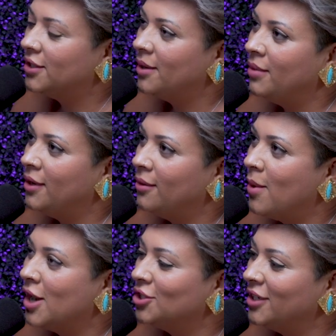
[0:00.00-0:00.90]
it. I've been
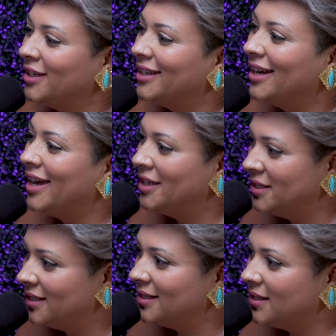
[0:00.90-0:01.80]
watching it at a
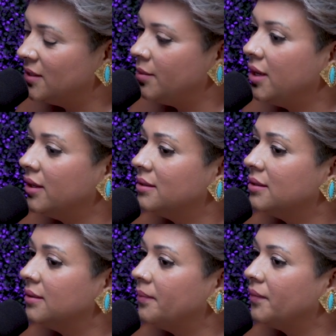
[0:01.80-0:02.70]
distance
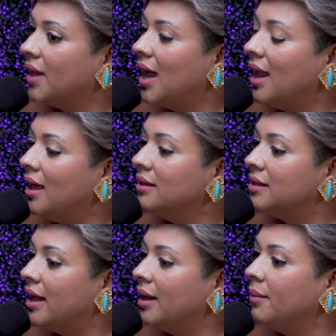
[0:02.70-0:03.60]
because a lot of
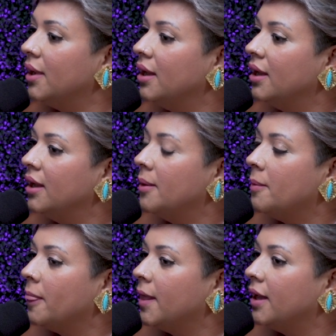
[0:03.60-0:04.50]
time,
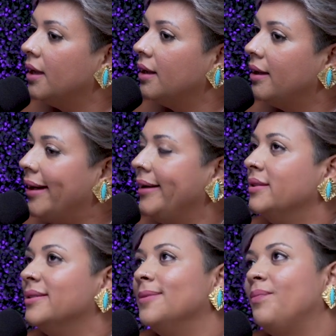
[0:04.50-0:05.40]

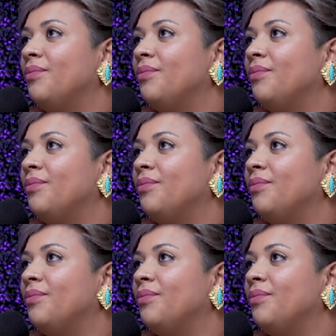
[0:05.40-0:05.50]
guys,